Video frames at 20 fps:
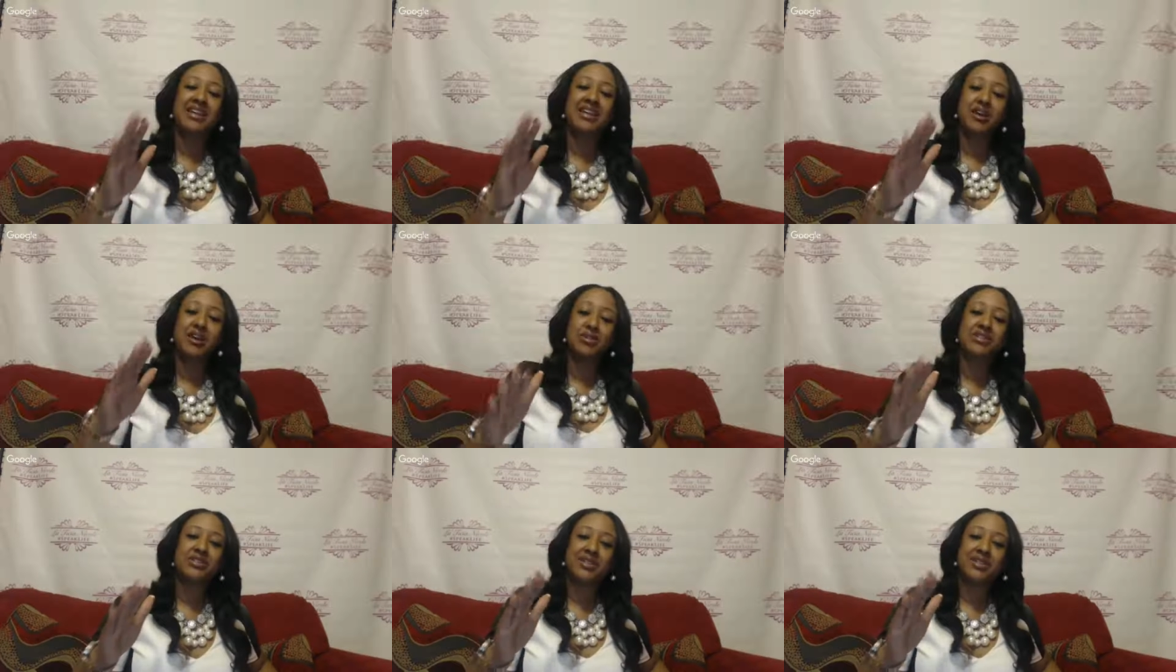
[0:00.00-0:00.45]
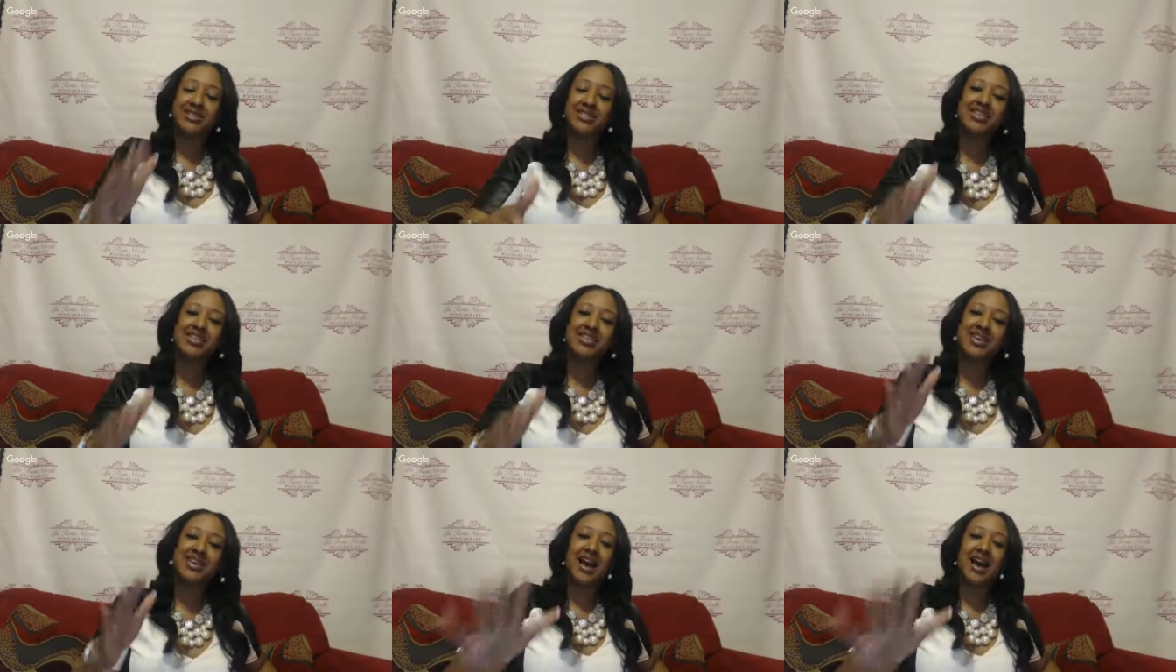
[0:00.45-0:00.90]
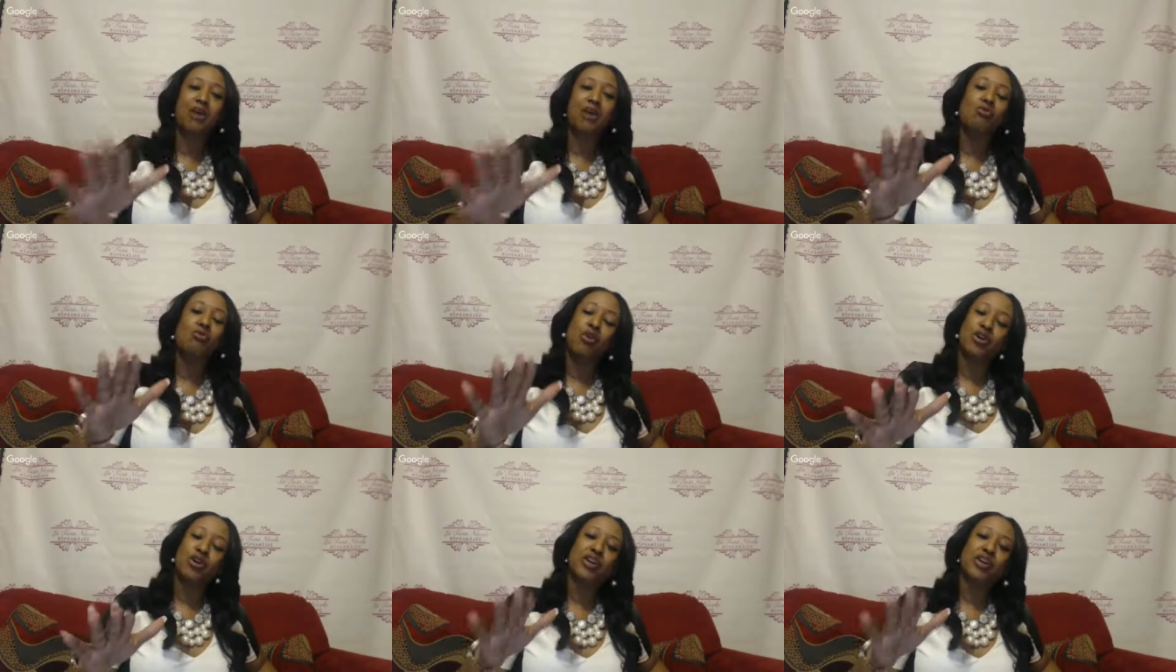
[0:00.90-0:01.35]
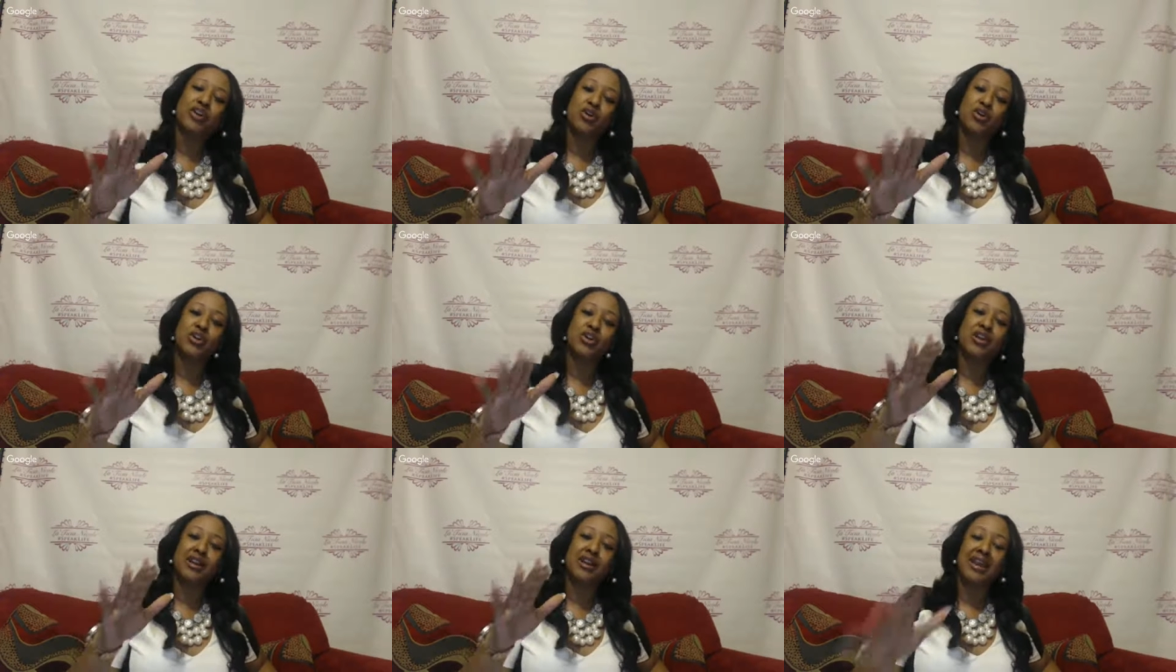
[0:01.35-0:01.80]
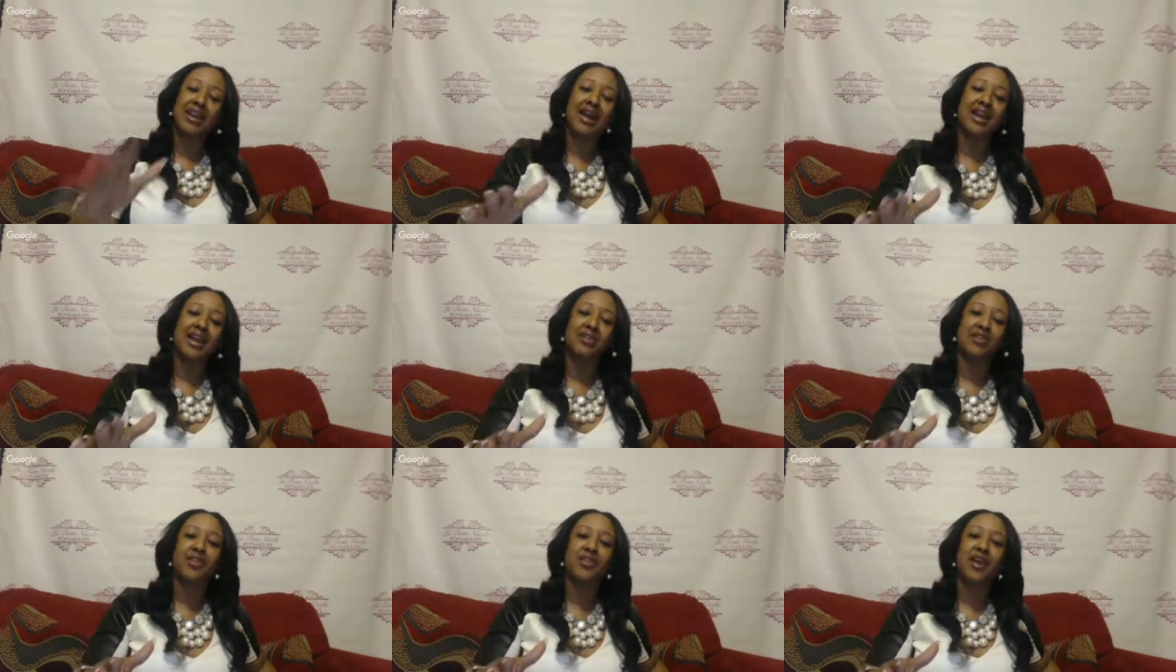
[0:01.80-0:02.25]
else can see God working on your life,